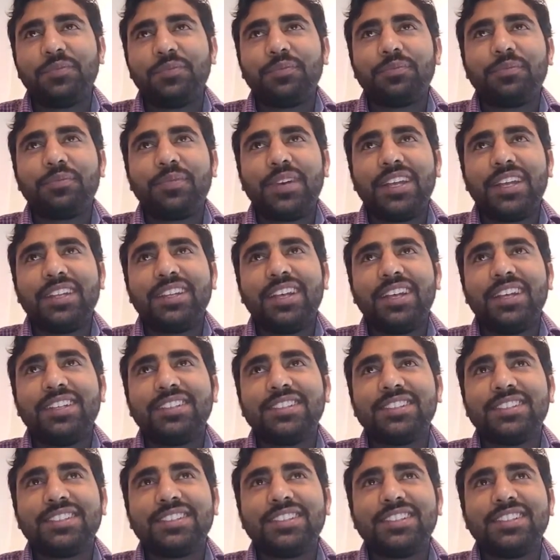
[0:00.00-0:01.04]
man,
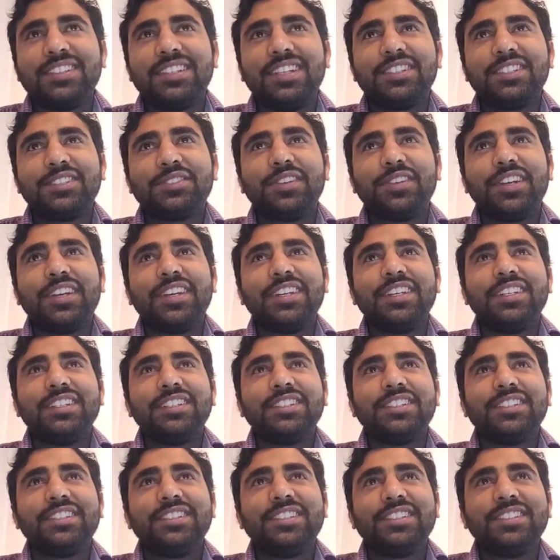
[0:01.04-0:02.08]
that's that's
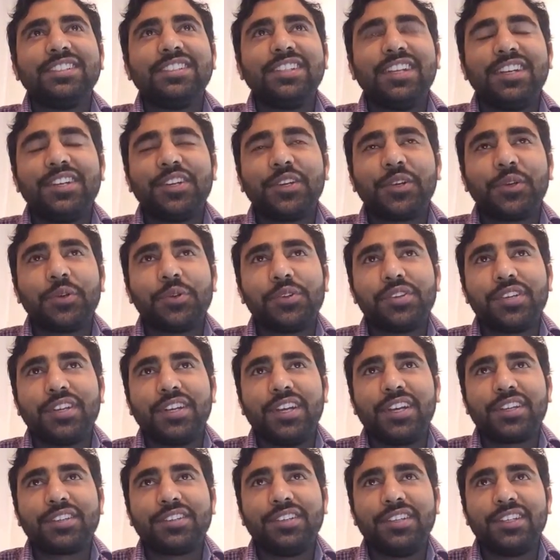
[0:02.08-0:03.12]
very general question
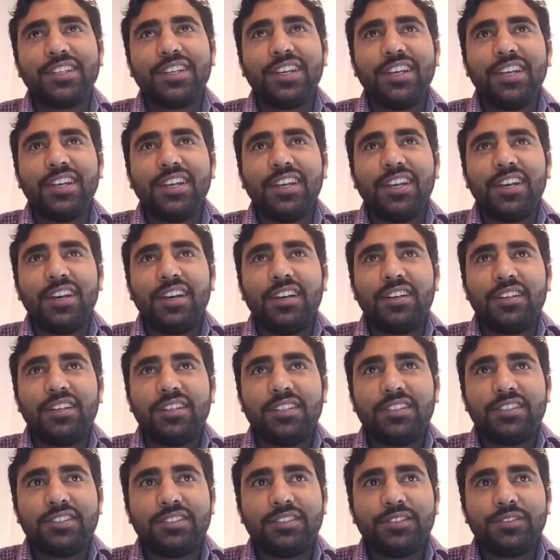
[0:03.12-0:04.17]
actually.
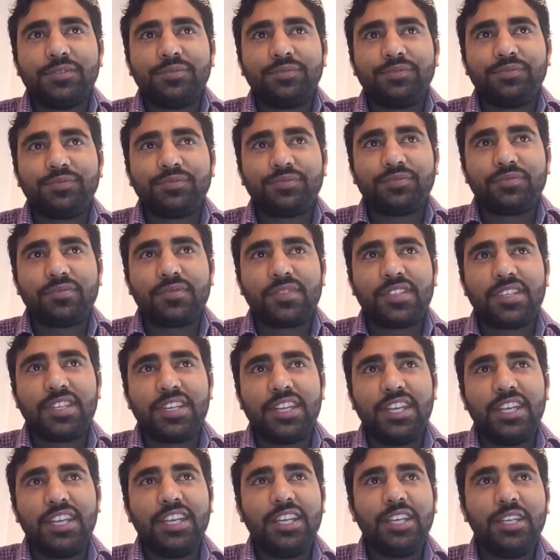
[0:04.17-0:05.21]
Um,
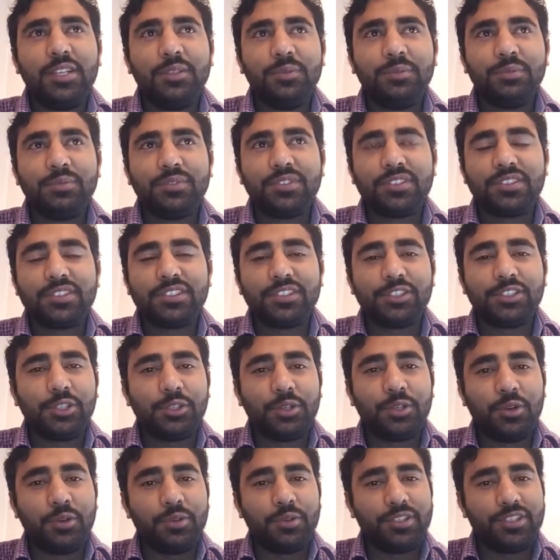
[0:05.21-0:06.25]
teams, you
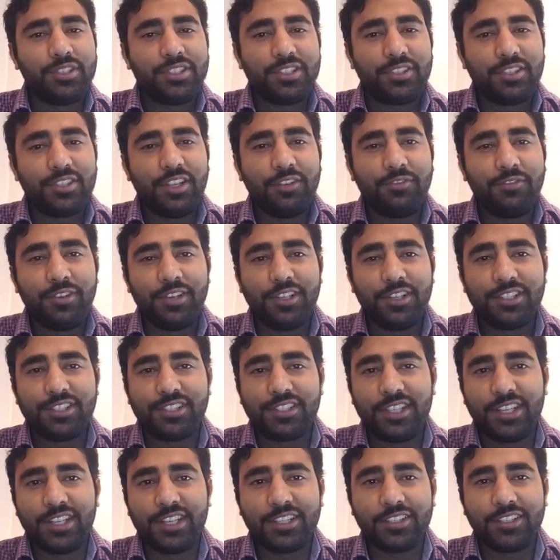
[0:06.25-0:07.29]
know, it's the first
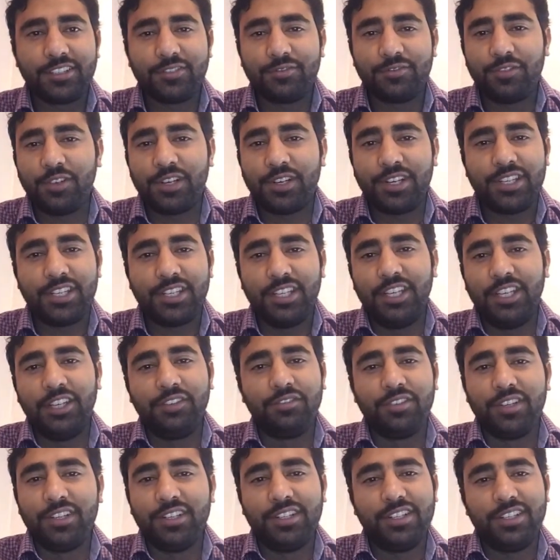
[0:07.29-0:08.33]
thing for any
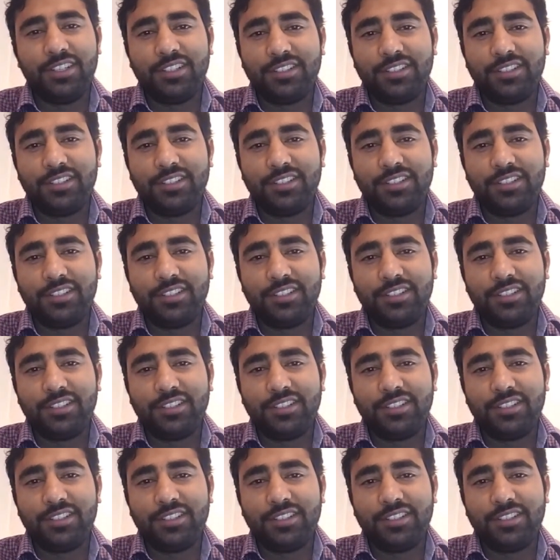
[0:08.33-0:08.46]
event